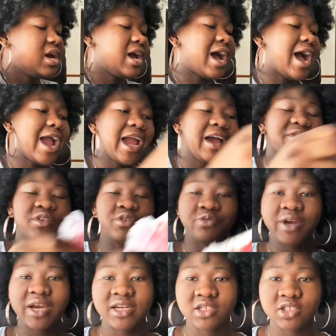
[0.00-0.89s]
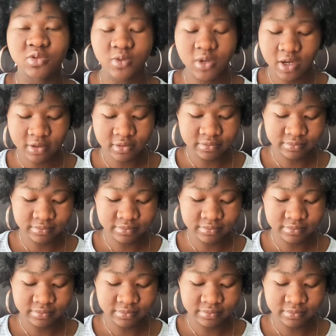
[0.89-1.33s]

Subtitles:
I have the red as well.